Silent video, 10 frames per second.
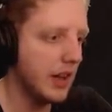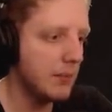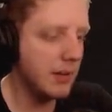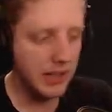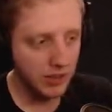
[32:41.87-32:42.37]

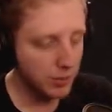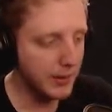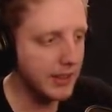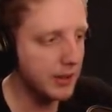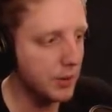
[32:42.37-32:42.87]
That means
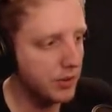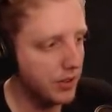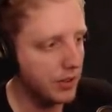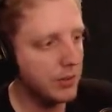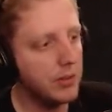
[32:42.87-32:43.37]
we need to go
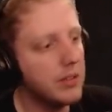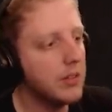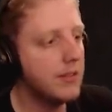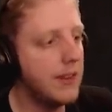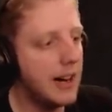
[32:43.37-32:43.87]
to
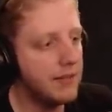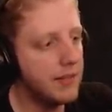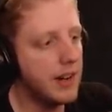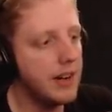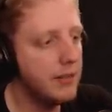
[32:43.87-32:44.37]

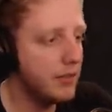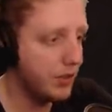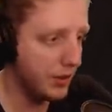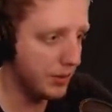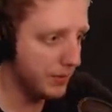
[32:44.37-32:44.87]

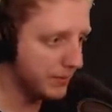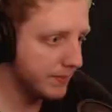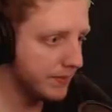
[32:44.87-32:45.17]
552